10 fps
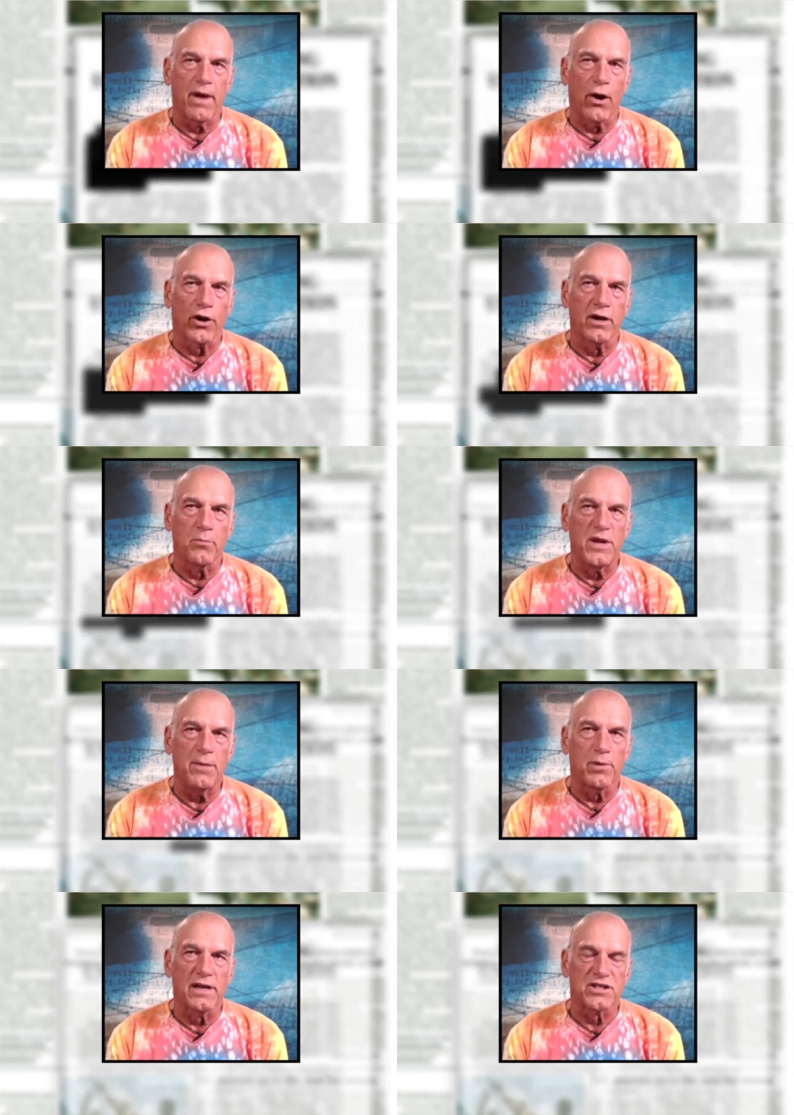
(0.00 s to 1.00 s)
of the American
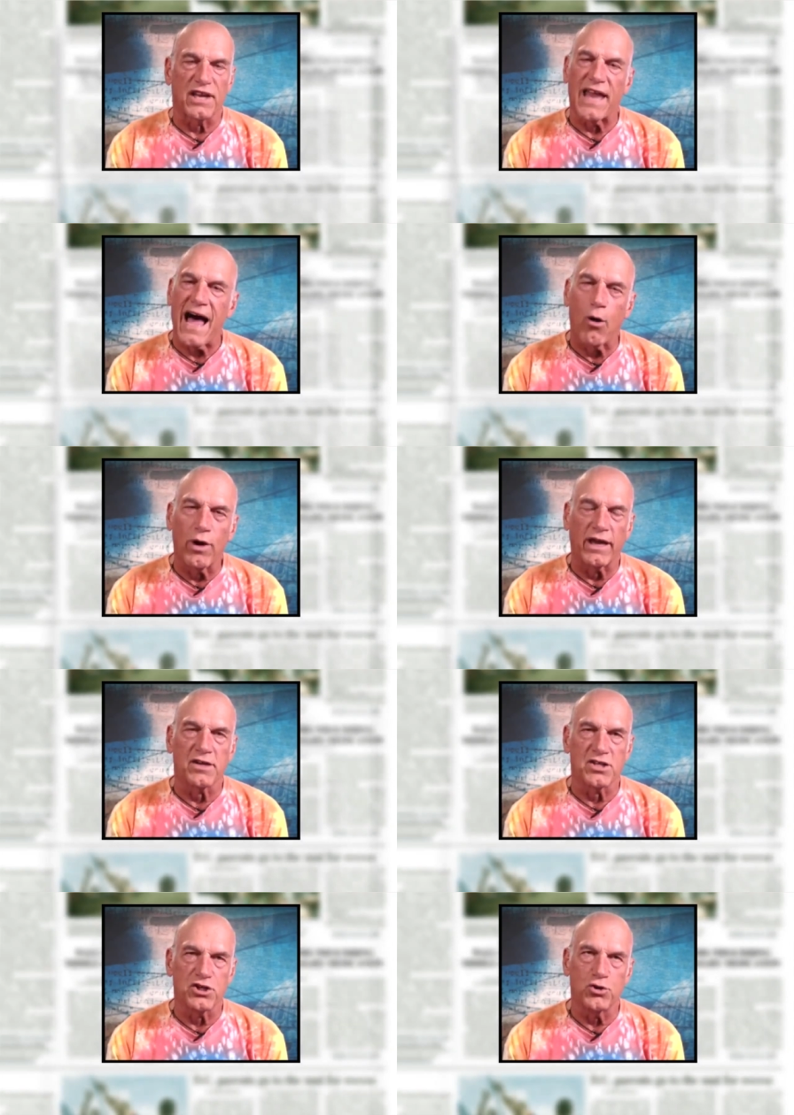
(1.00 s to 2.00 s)
people is
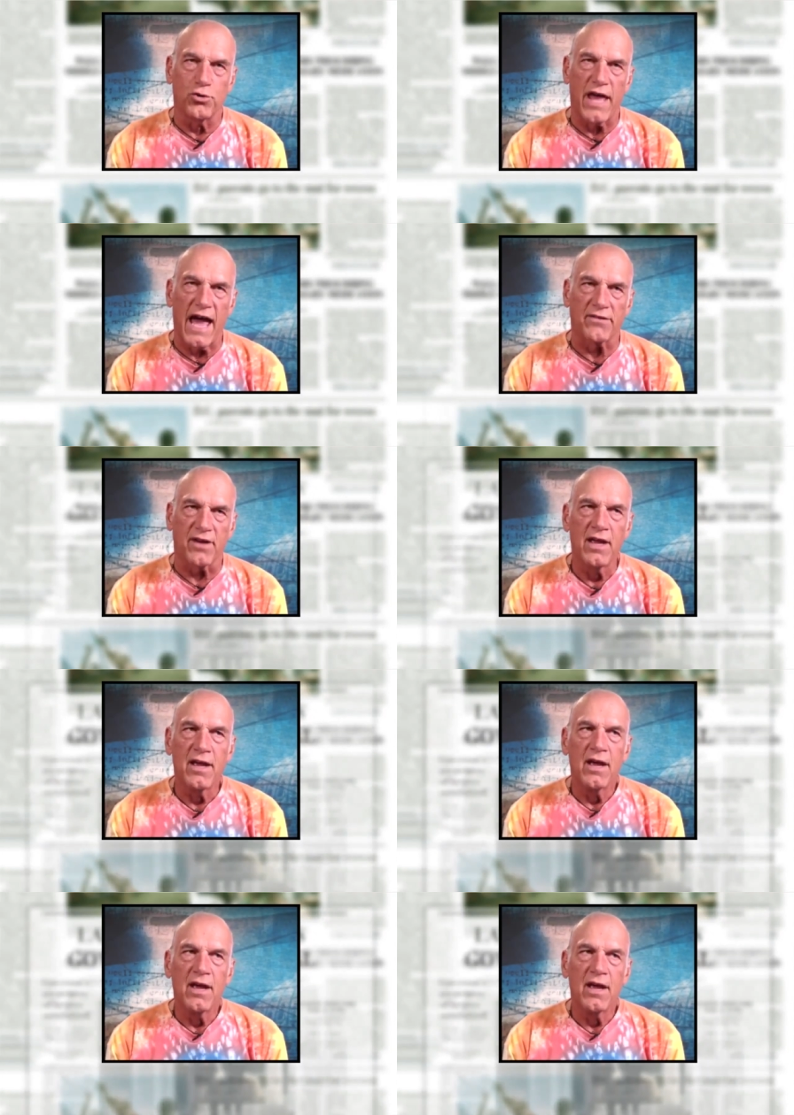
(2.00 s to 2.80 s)
allowing it to do that.